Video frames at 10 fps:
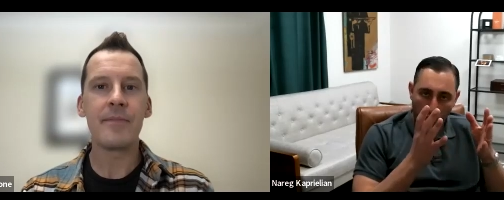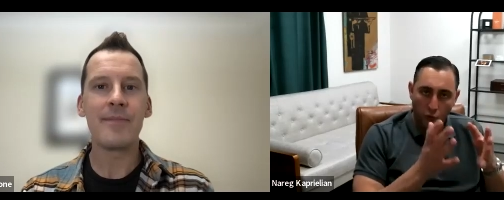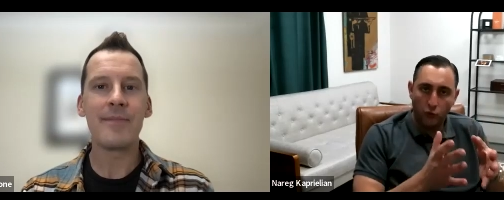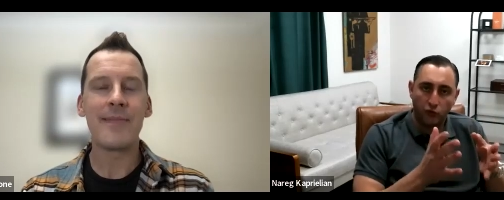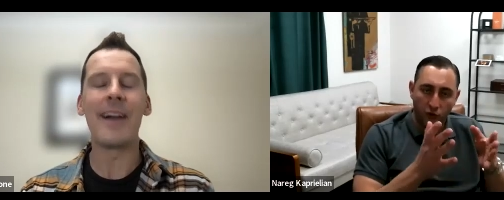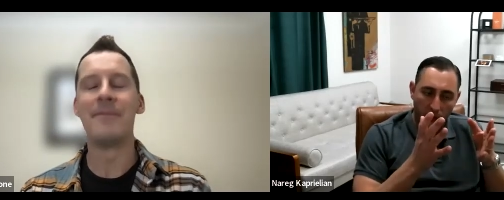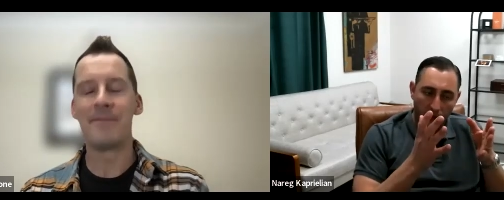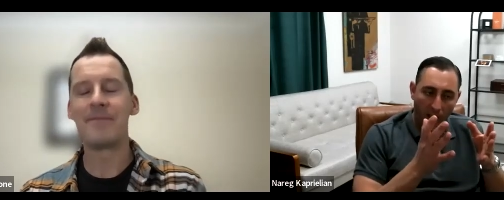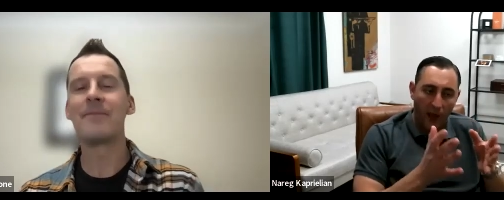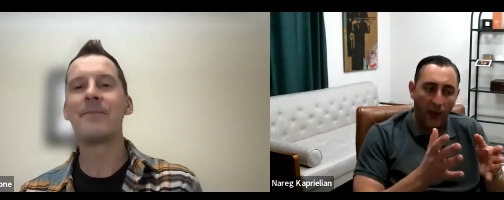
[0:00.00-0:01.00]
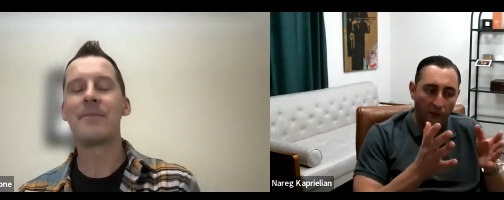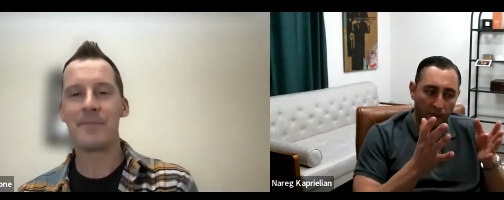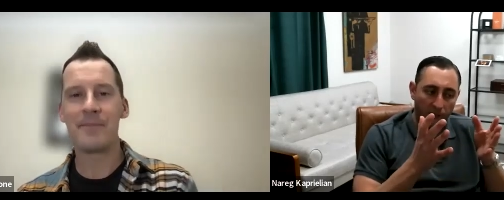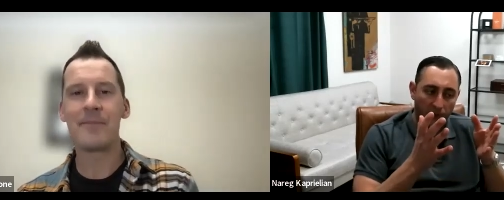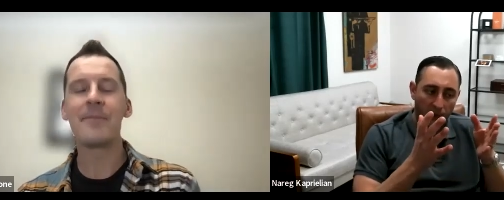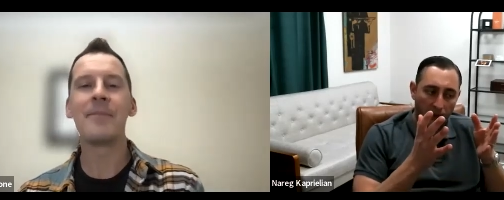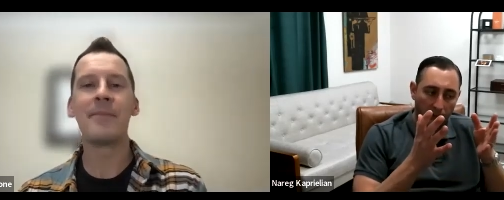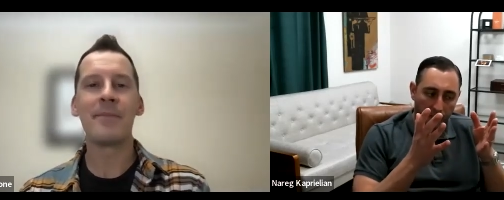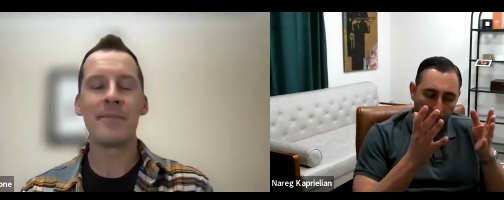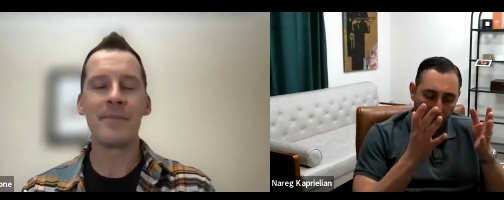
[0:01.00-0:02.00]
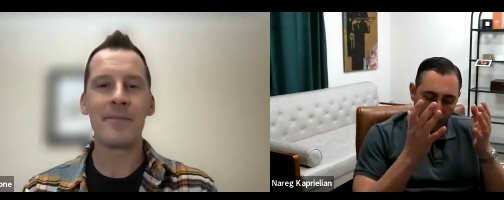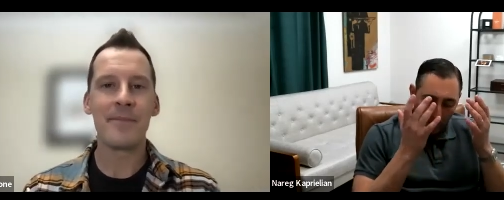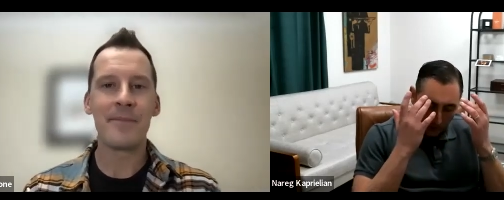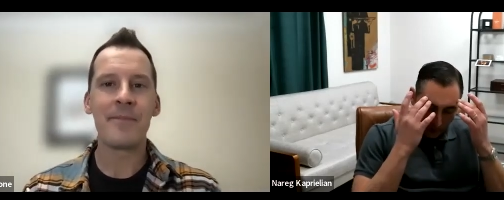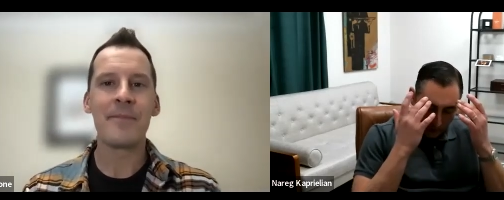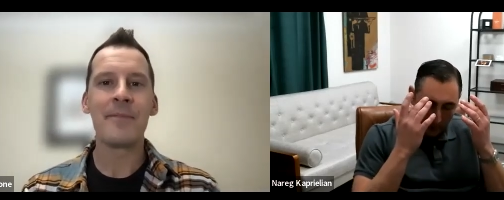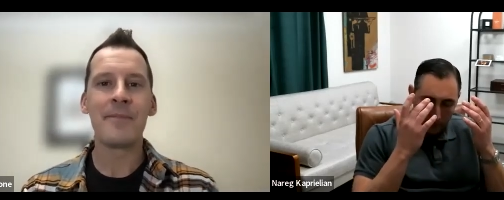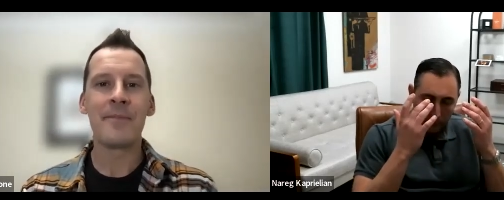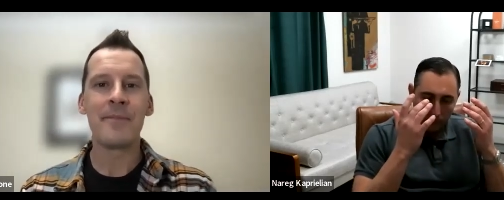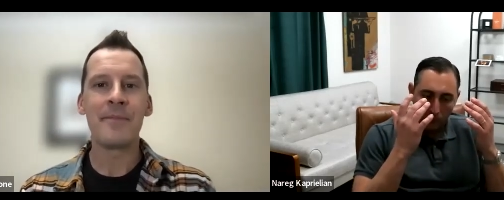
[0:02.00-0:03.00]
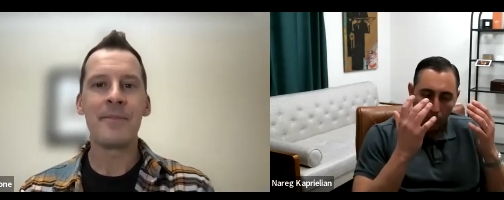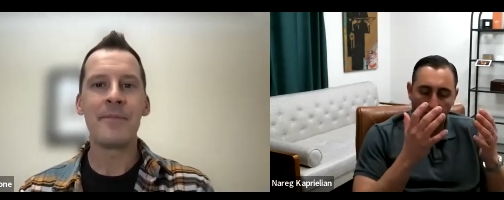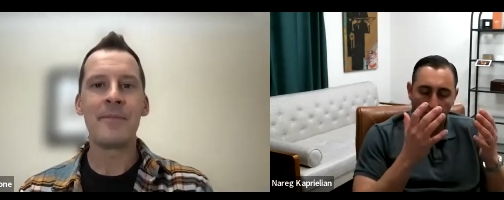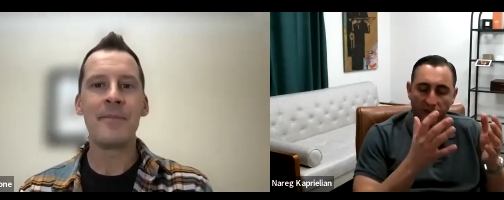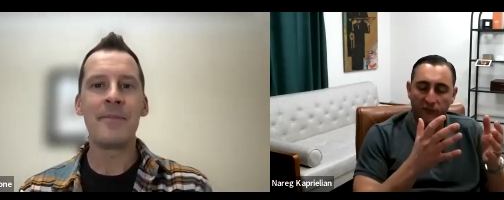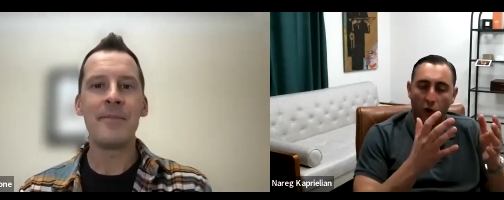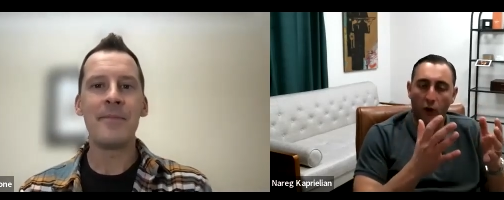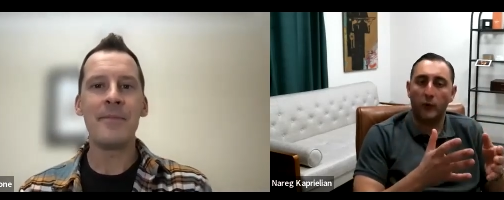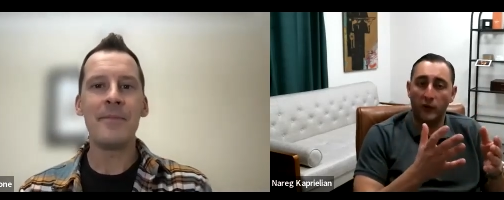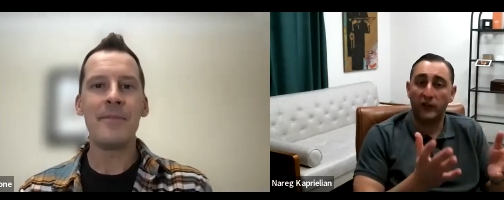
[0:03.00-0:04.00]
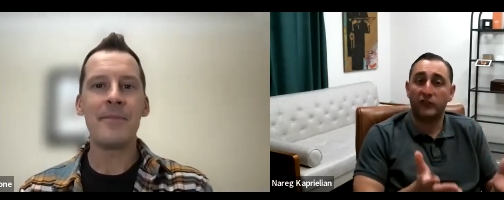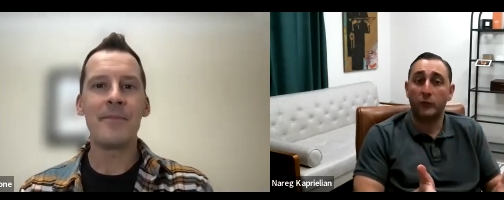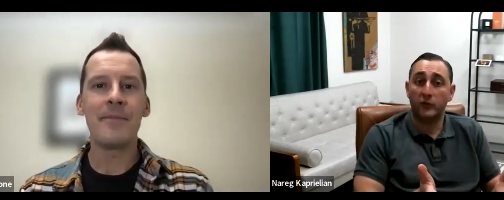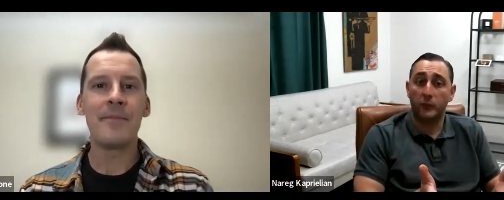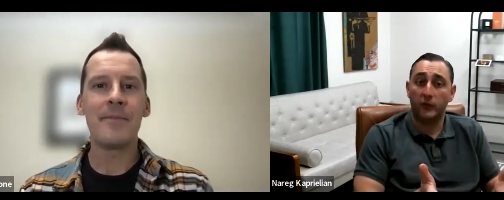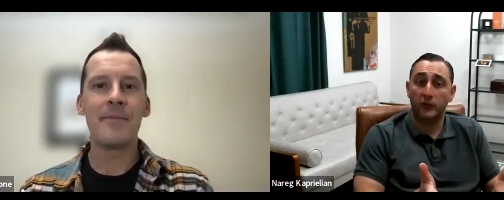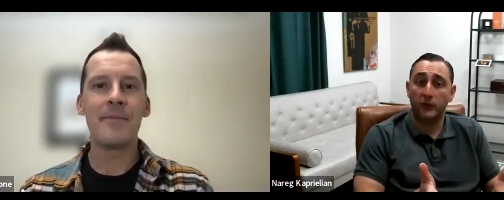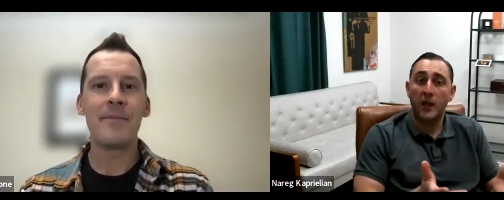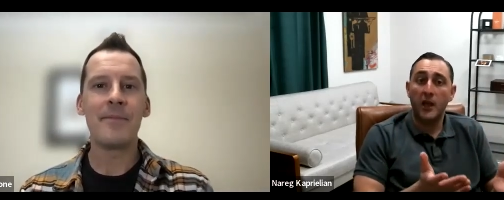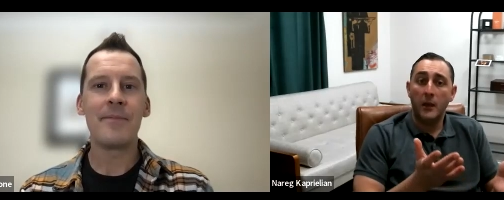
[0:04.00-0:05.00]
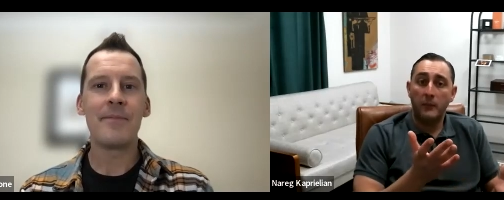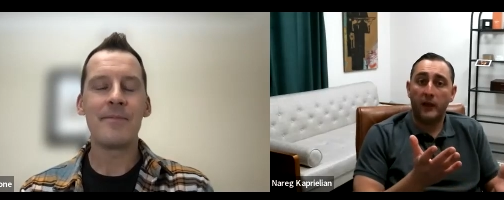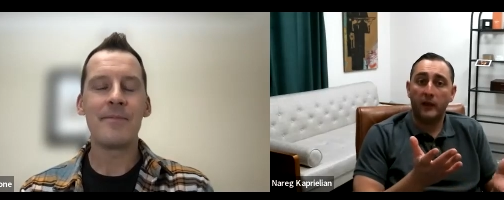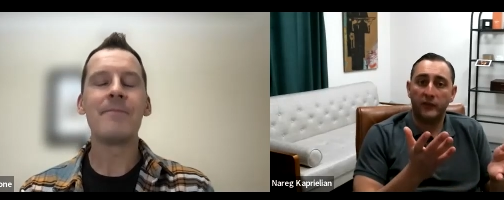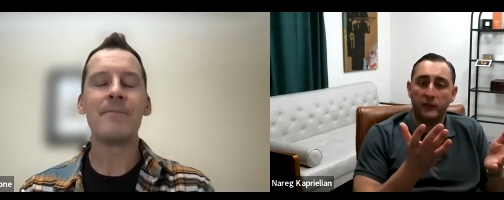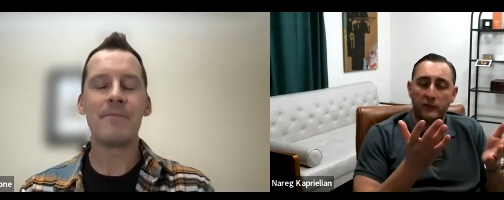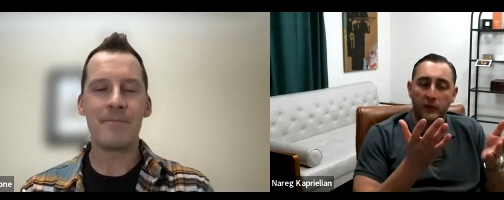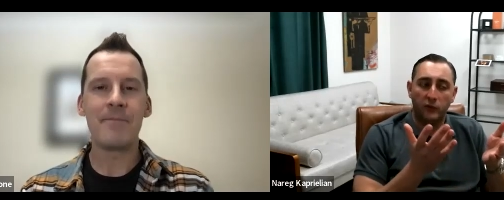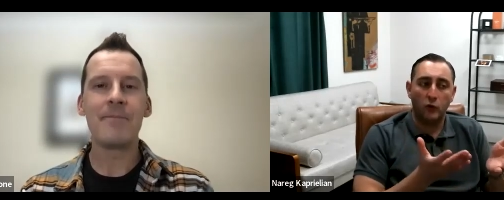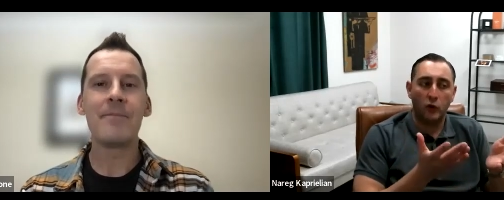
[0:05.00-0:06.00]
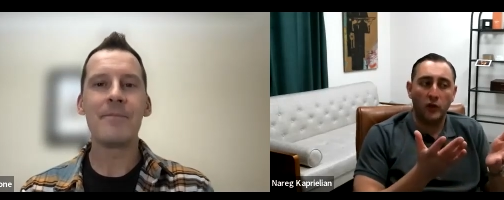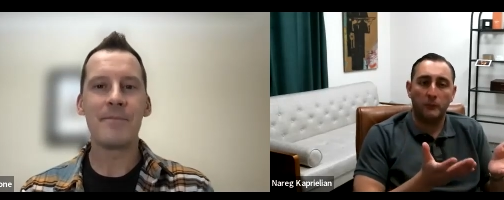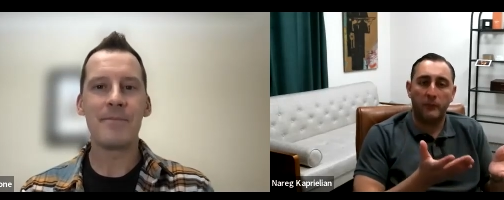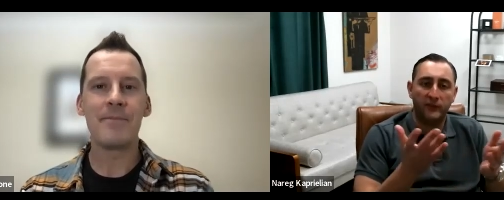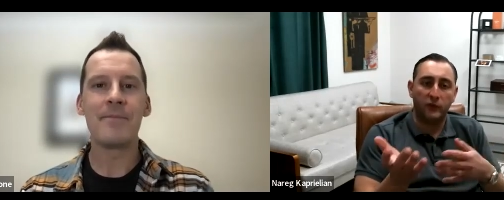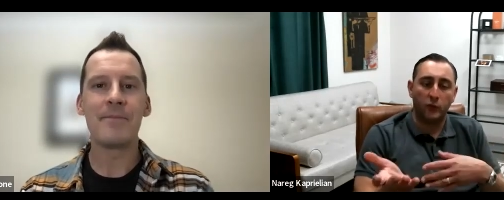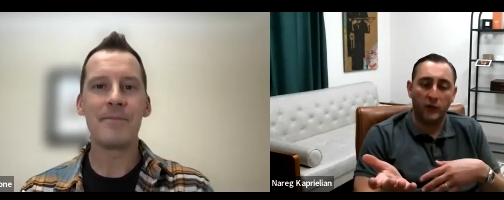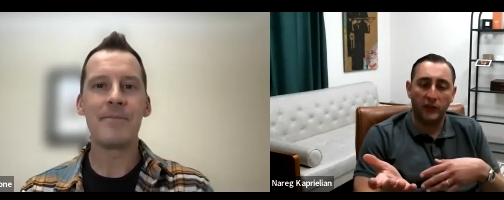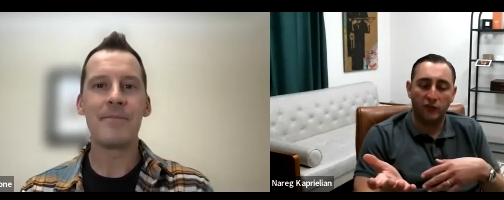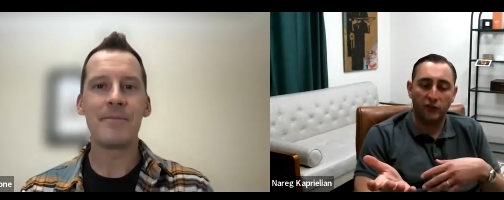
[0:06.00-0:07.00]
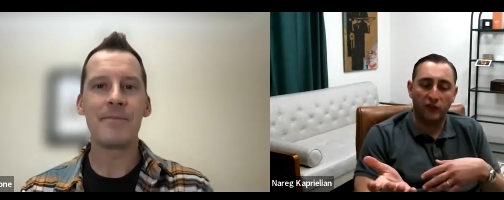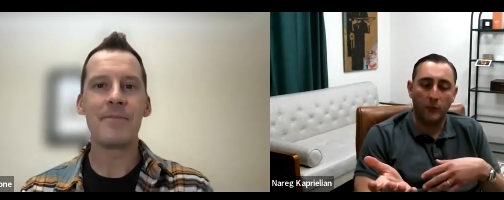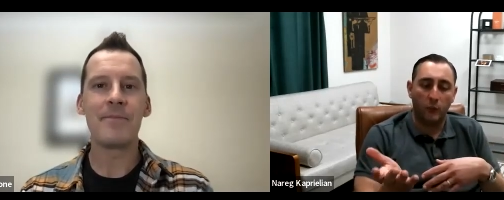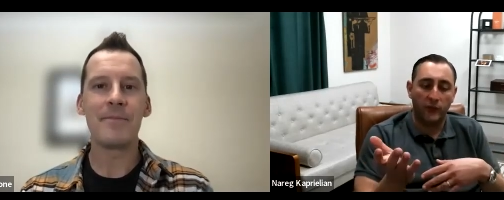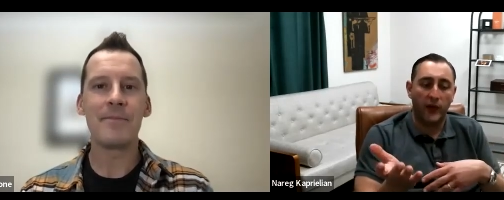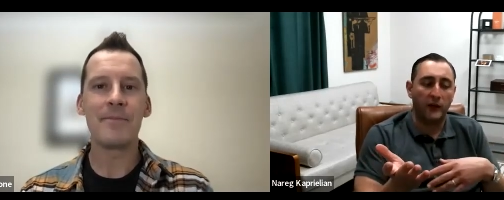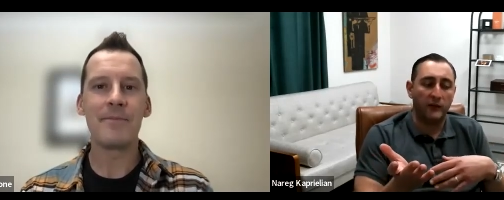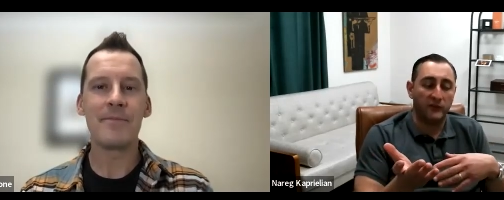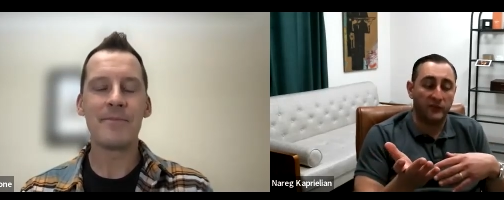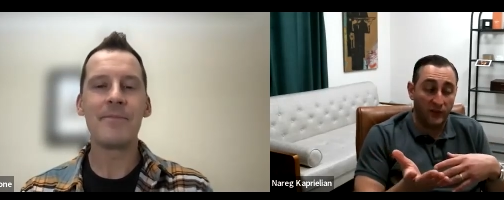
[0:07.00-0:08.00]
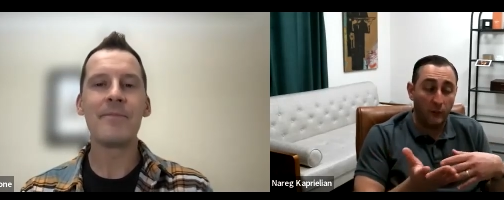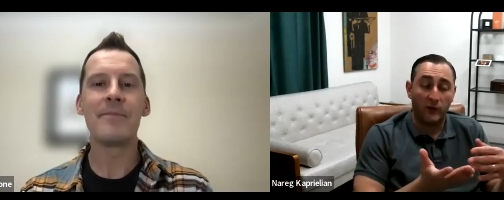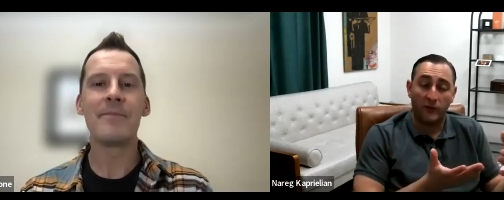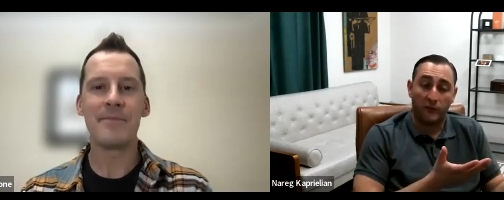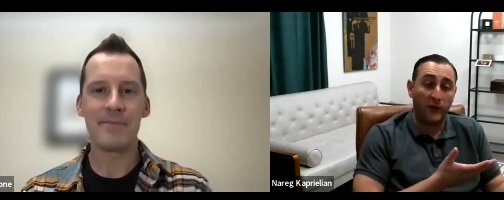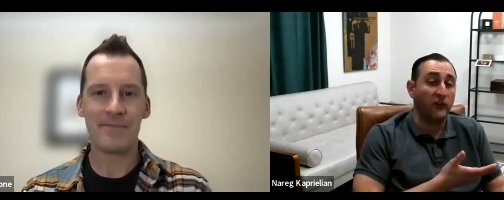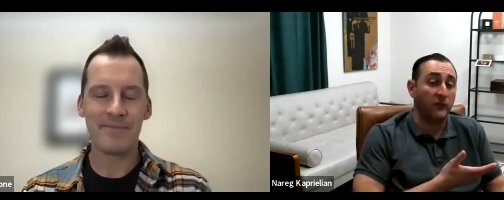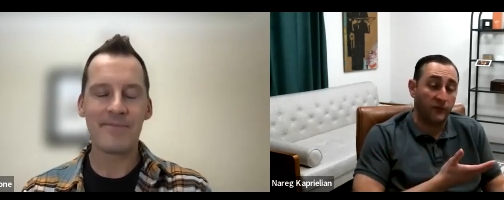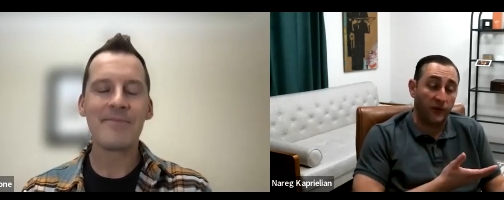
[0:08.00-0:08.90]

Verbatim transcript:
Speaker 1: you should have the on your mind what it takes to have a relationship with this person because there's no good business relationship without somewhat of a friend,